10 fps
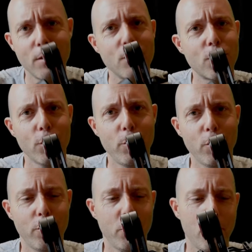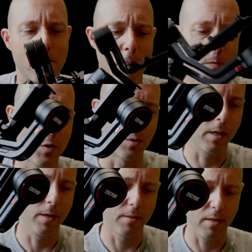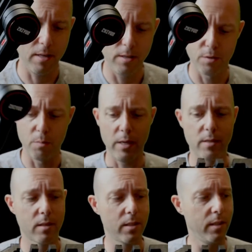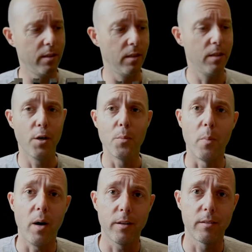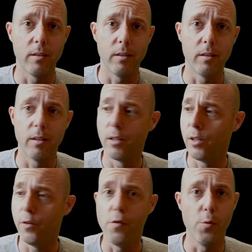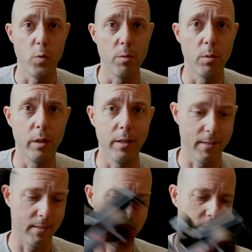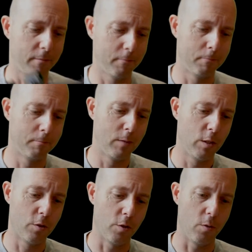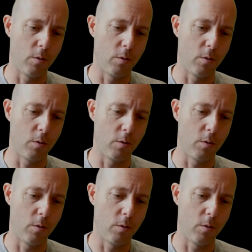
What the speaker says: So beautiful. So guys, that is basically the unboxing of the Weebill S. So